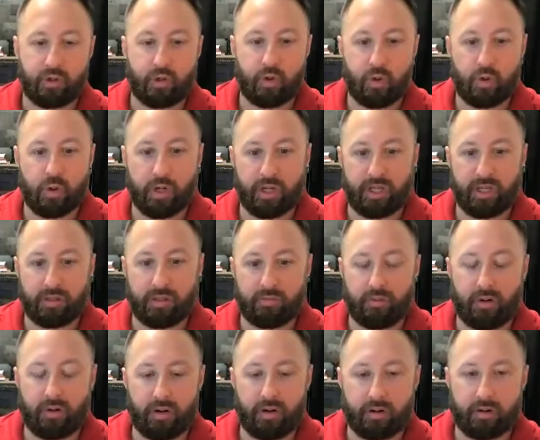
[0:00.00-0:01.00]
Recording
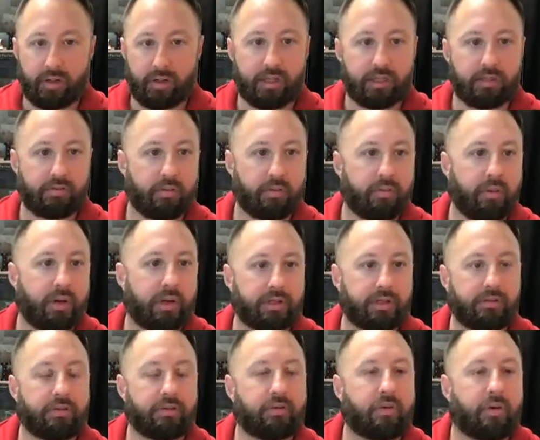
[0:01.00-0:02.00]
in progress. We'll
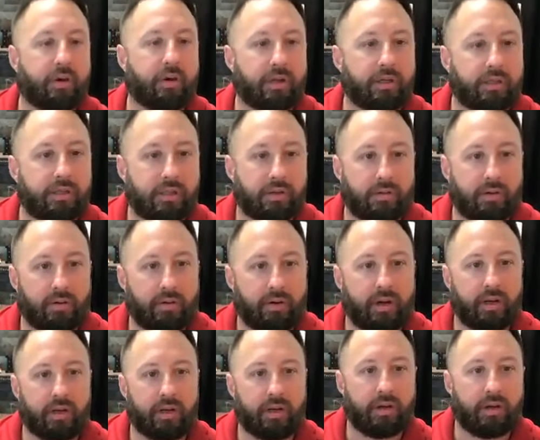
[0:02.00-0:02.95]
pause the recording until we're ready